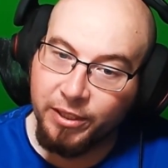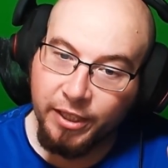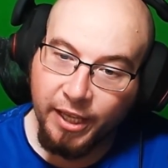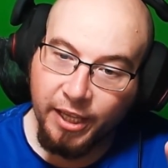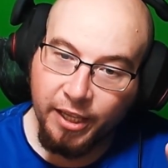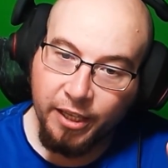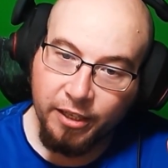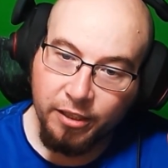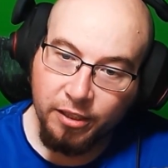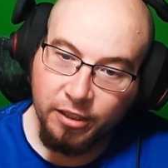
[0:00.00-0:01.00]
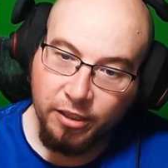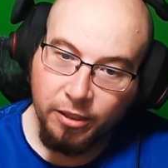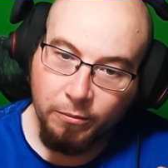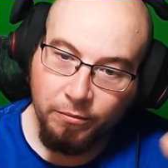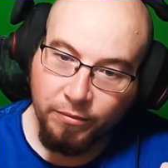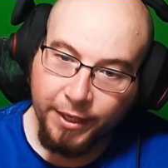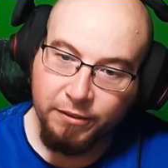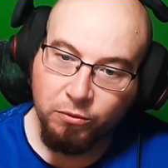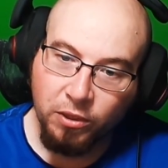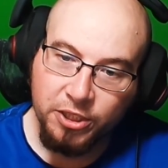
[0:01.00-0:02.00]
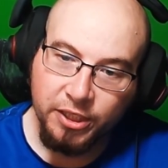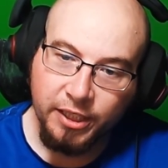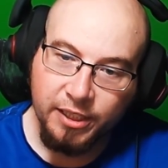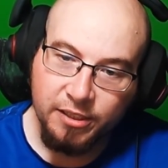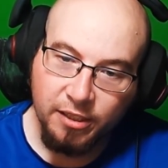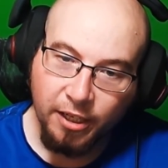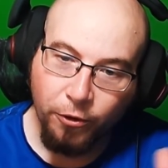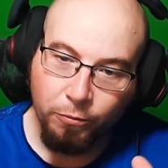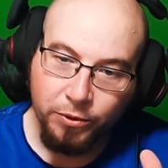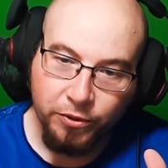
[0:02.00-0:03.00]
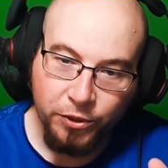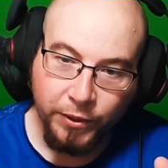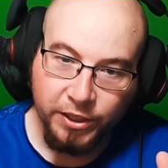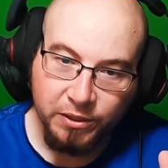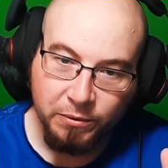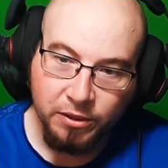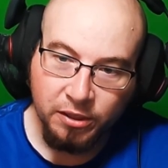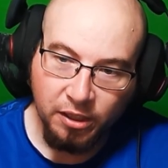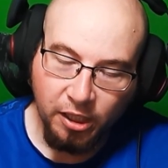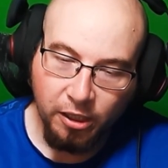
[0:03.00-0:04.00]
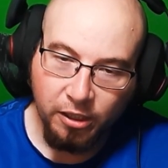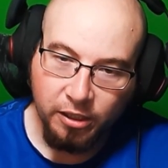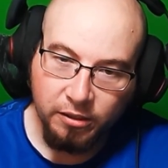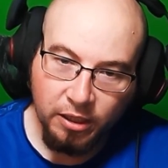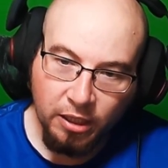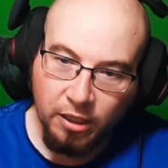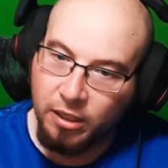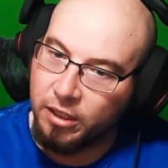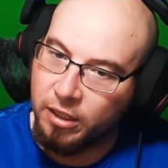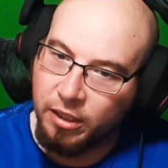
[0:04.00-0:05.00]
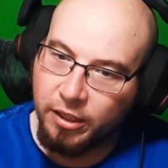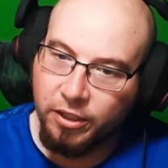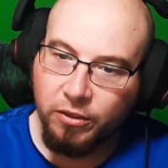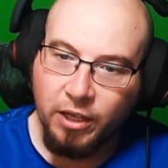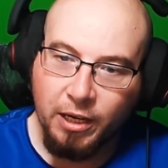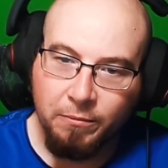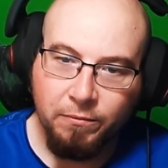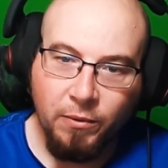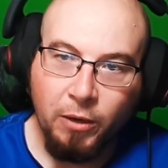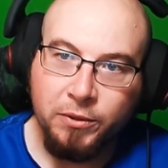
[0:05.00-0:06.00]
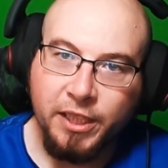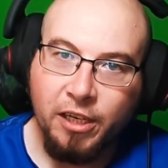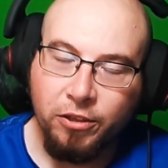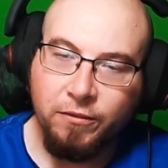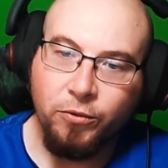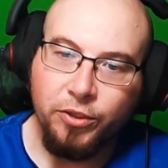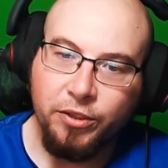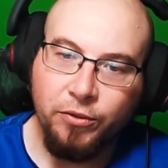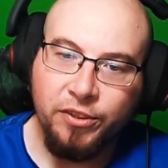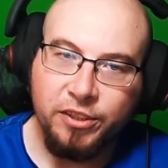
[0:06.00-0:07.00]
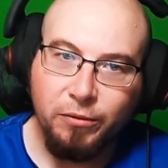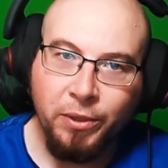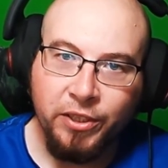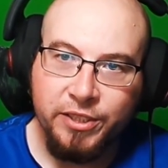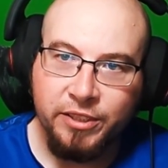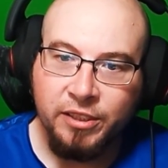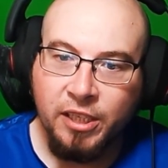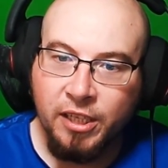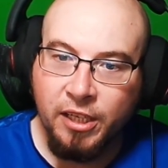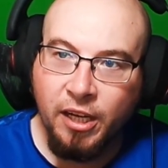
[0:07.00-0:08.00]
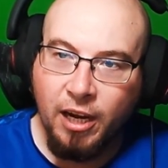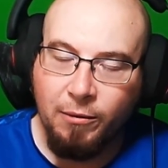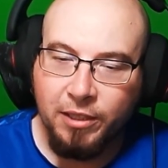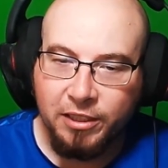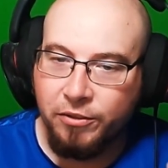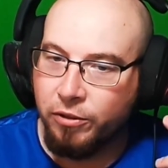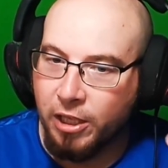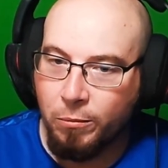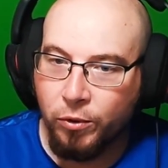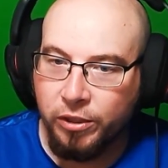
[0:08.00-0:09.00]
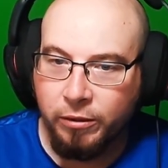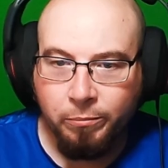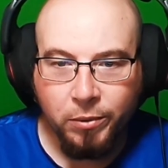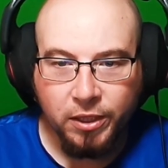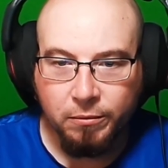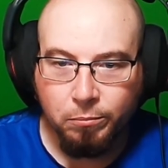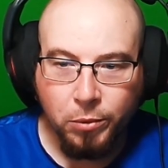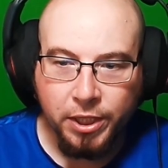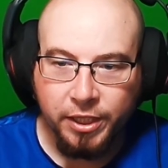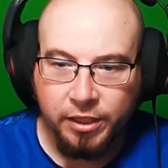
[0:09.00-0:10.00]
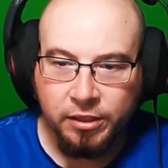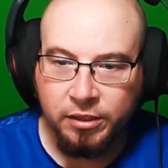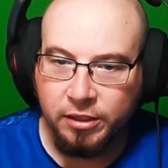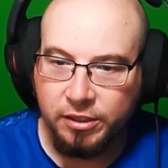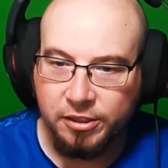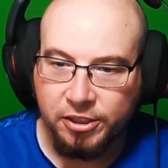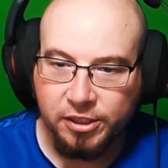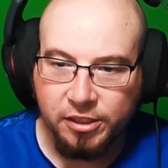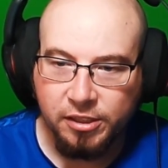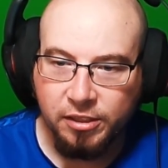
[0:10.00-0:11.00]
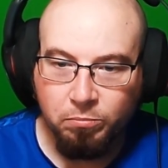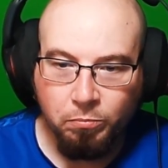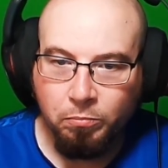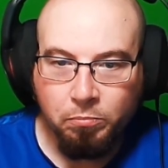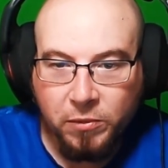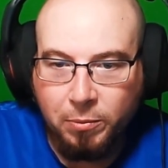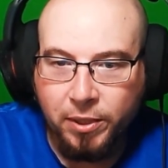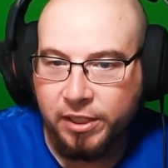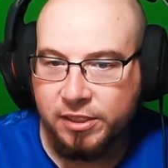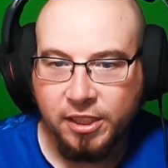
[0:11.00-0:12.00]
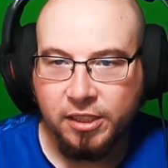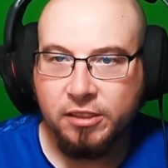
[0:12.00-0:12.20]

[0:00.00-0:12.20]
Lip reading: And thanks for watching, guys. I hope you enjoy this one. You know, I was kind of looking forward to doing this comparison. I would like to do a lot more, but money is just the biggest thing.